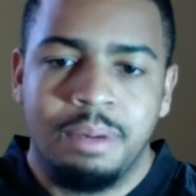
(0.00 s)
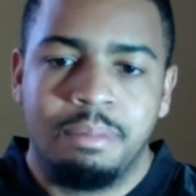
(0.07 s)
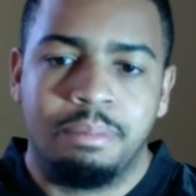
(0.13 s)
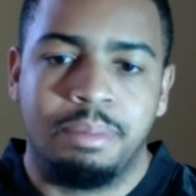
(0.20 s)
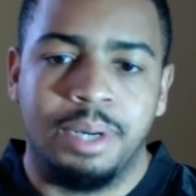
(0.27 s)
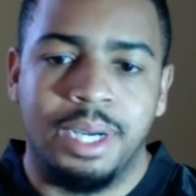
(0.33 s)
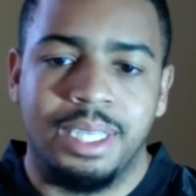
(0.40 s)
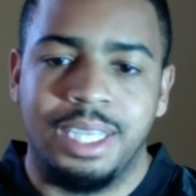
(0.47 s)

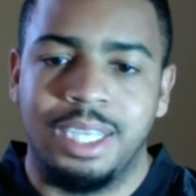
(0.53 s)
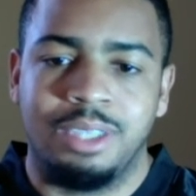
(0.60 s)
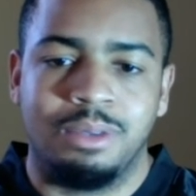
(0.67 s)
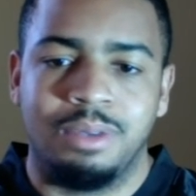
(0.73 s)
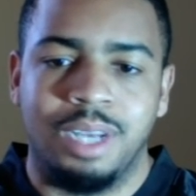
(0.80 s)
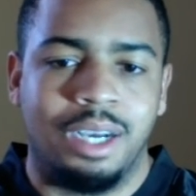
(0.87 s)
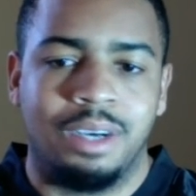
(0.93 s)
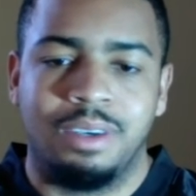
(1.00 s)
But they do
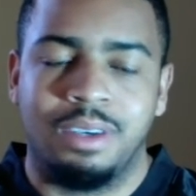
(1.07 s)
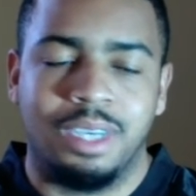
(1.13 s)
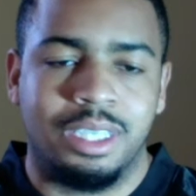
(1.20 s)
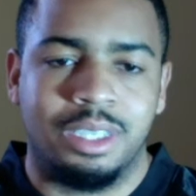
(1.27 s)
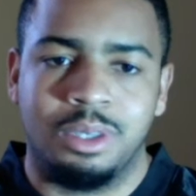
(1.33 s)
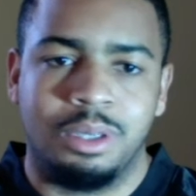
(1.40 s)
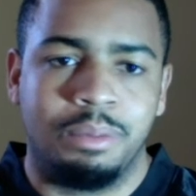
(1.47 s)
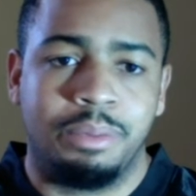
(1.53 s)
not look like
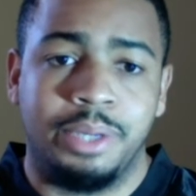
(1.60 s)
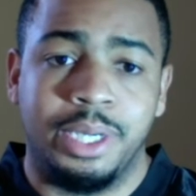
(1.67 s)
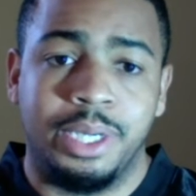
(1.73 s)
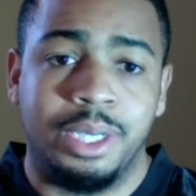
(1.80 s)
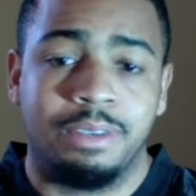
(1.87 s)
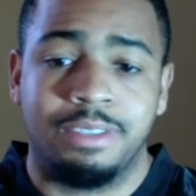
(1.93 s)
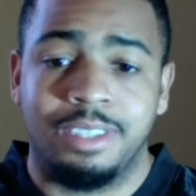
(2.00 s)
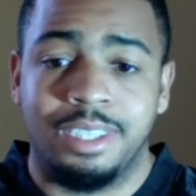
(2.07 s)
a good
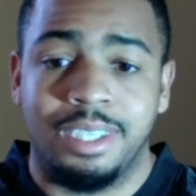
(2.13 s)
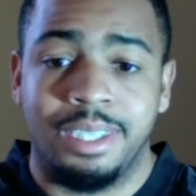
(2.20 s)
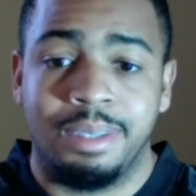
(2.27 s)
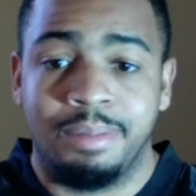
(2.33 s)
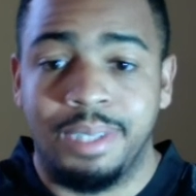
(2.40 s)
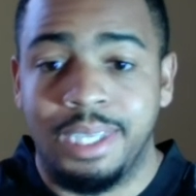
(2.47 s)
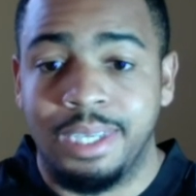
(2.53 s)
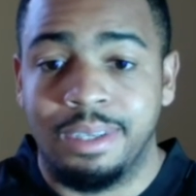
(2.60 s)
playoff team,
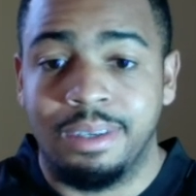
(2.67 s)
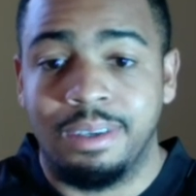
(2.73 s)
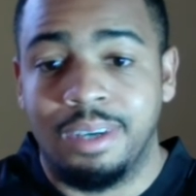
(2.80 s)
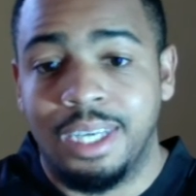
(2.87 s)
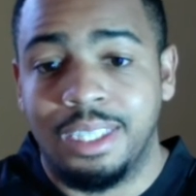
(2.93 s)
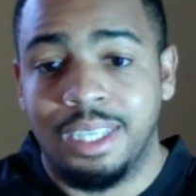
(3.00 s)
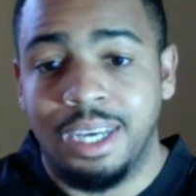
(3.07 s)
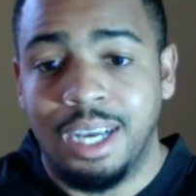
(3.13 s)
and they look
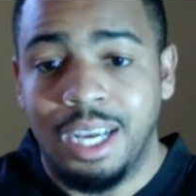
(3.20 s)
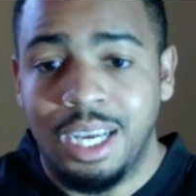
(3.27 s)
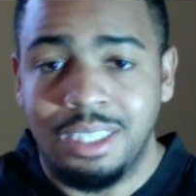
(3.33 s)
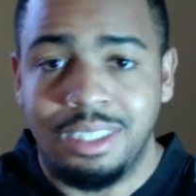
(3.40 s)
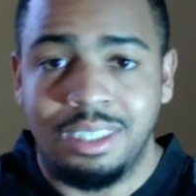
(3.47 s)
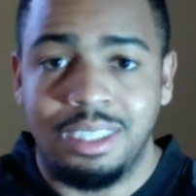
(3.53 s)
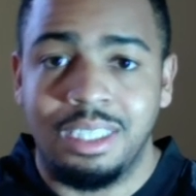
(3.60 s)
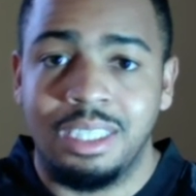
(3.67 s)
like the
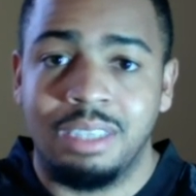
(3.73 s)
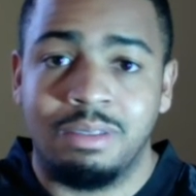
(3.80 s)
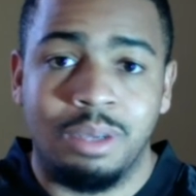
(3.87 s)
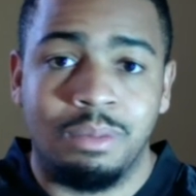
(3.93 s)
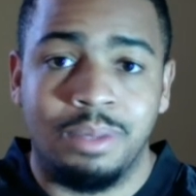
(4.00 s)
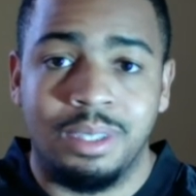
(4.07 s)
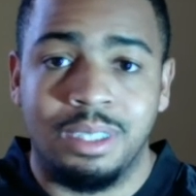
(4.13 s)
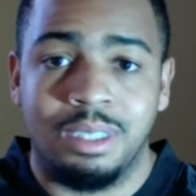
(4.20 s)
last seed if they
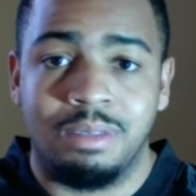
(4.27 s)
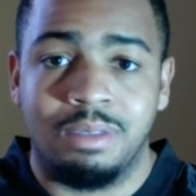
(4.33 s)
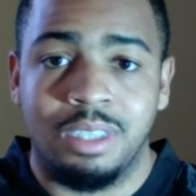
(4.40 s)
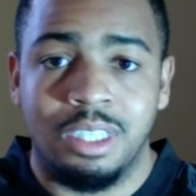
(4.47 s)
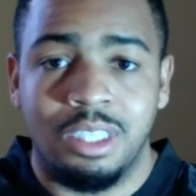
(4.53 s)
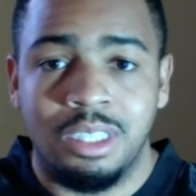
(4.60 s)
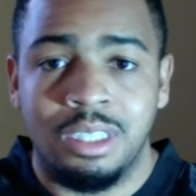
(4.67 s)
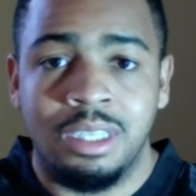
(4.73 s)
win the
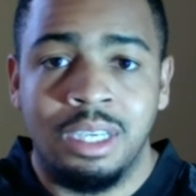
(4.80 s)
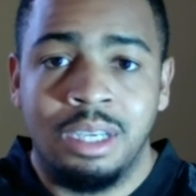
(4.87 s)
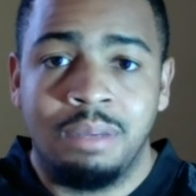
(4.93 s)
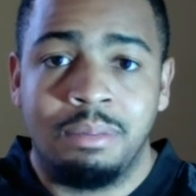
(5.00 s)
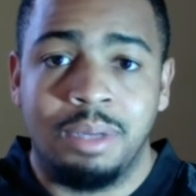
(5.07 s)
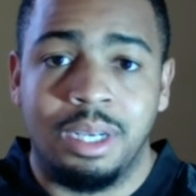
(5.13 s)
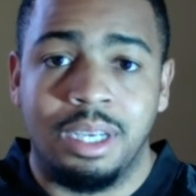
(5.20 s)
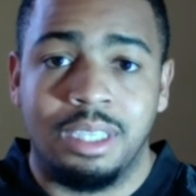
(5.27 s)
division,
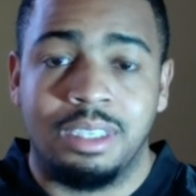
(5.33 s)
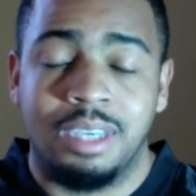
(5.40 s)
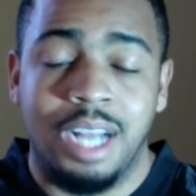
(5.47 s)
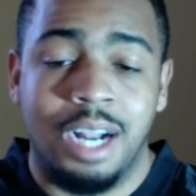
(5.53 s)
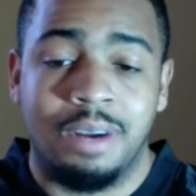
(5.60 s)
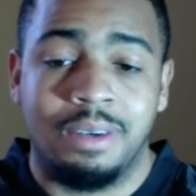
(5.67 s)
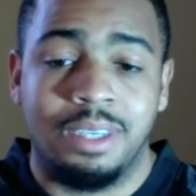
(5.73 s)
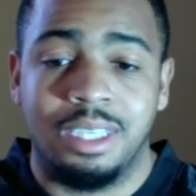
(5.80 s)
because they're
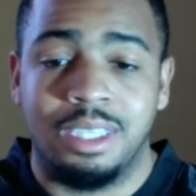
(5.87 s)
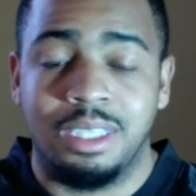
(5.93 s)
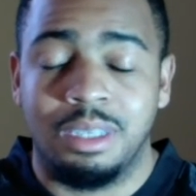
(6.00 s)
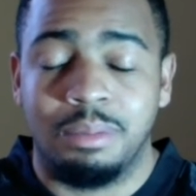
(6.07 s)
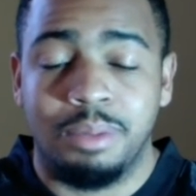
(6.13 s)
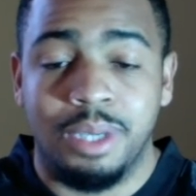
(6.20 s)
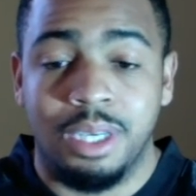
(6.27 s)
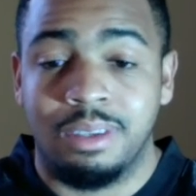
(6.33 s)
not going to get into
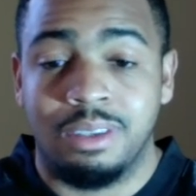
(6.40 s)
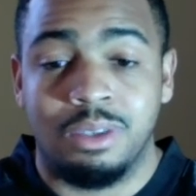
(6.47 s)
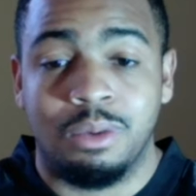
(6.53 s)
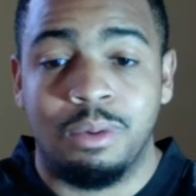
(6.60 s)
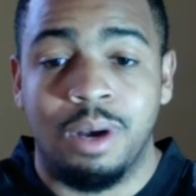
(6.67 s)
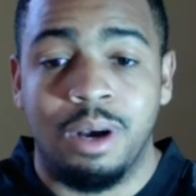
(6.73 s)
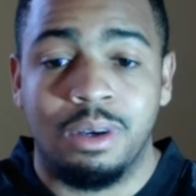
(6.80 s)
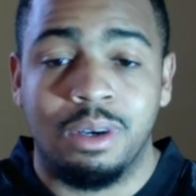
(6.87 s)
playoffs as a
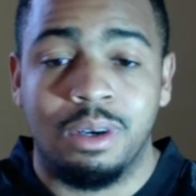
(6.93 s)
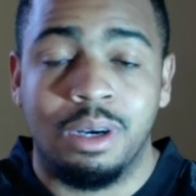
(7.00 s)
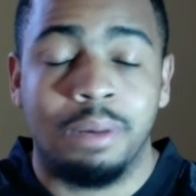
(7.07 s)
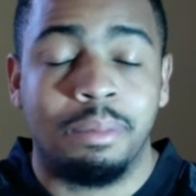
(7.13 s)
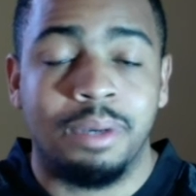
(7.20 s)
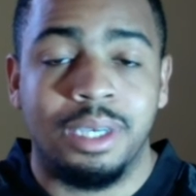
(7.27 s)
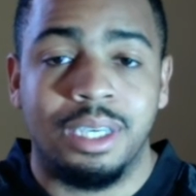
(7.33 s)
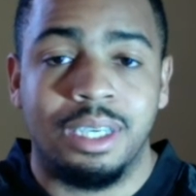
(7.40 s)
wild card
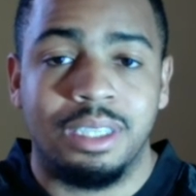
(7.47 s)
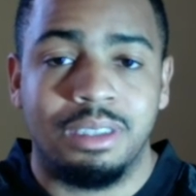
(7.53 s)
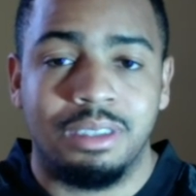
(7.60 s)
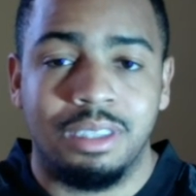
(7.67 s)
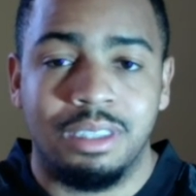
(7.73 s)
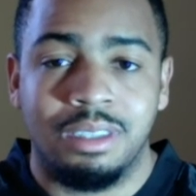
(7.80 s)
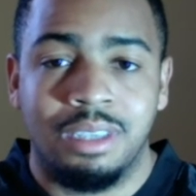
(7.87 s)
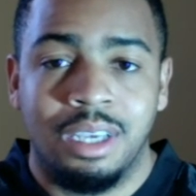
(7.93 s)
playing like
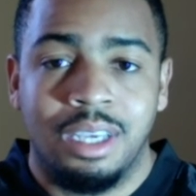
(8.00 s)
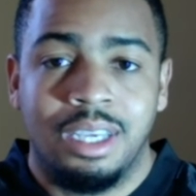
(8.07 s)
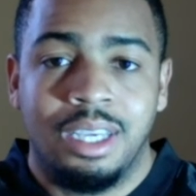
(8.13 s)
this.